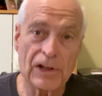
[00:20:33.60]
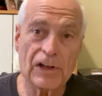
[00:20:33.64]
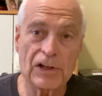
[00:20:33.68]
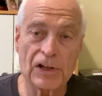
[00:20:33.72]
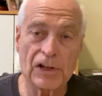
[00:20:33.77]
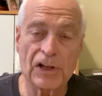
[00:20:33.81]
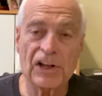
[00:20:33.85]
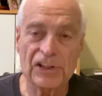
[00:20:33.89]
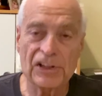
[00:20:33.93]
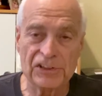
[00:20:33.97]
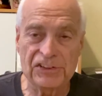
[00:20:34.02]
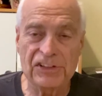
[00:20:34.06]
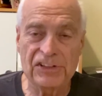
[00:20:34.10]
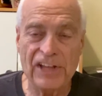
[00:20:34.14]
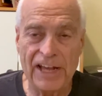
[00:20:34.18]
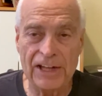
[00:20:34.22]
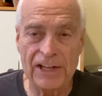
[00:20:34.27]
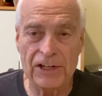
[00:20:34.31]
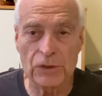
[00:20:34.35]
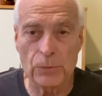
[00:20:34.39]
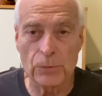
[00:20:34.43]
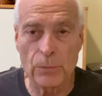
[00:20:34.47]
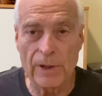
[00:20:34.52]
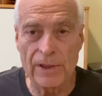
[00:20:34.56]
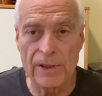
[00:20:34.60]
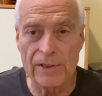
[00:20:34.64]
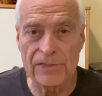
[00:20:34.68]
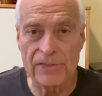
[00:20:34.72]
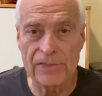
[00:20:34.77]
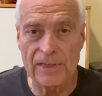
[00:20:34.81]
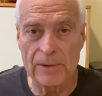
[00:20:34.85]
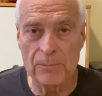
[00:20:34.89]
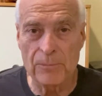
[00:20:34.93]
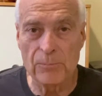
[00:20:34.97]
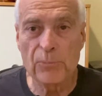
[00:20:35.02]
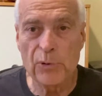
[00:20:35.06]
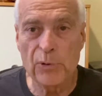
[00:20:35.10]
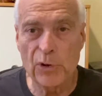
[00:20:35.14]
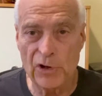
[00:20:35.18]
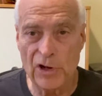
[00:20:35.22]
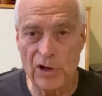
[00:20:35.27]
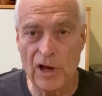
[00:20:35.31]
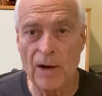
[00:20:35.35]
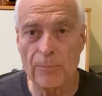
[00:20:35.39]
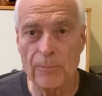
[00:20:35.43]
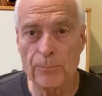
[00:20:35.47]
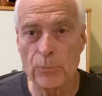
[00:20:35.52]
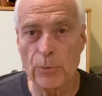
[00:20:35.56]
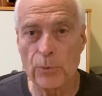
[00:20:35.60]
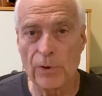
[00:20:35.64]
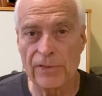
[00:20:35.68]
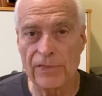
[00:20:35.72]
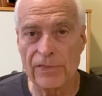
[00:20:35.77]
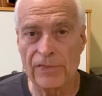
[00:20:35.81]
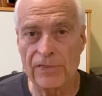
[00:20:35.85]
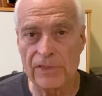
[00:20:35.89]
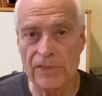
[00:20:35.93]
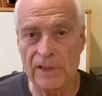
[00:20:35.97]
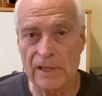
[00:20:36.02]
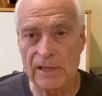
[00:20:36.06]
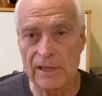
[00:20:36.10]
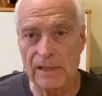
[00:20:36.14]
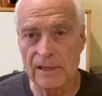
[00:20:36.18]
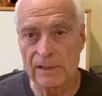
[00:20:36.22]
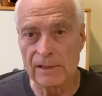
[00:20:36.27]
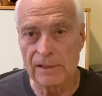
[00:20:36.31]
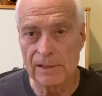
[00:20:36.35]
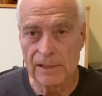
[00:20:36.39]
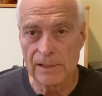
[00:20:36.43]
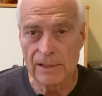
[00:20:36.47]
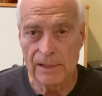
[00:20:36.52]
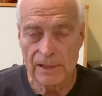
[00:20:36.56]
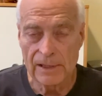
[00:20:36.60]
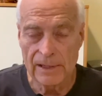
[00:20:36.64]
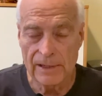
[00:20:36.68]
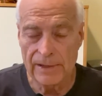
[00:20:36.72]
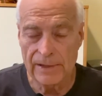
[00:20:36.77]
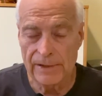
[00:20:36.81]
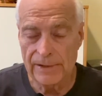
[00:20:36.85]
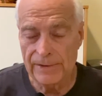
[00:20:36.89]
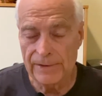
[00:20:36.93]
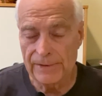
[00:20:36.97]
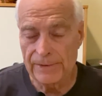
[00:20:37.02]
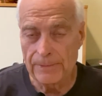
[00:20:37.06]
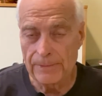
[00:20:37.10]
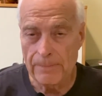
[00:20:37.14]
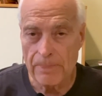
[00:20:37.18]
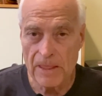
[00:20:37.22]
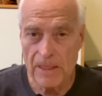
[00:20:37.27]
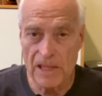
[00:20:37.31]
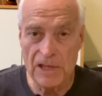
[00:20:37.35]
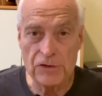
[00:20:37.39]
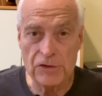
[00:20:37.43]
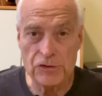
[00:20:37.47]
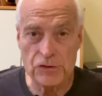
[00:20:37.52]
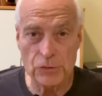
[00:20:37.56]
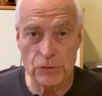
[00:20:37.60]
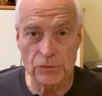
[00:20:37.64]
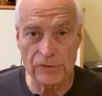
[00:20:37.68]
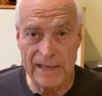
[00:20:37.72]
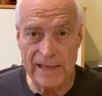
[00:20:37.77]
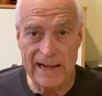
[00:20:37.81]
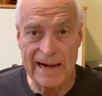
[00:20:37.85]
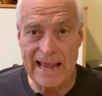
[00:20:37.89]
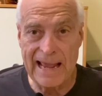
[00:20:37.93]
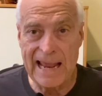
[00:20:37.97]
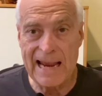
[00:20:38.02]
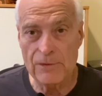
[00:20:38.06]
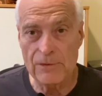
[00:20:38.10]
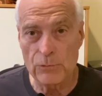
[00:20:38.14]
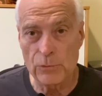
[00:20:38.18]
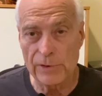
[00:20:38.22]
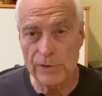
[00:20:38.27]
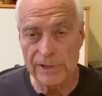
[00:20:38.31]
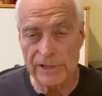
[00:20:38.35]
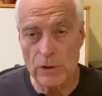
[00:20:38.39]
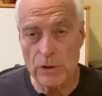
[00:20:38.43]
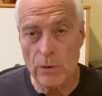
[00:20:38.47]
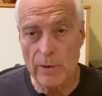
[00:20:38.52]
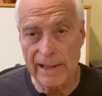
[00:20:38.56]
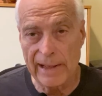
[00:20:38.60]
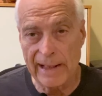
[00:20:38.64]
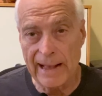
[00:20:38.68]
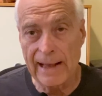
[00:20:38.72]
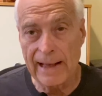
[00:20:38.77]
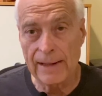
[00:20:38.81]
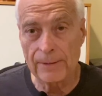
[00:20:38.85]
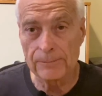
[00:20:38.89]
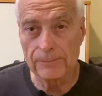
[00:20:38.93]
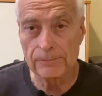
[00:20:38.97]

contend with and put up with the issues that I had really going on.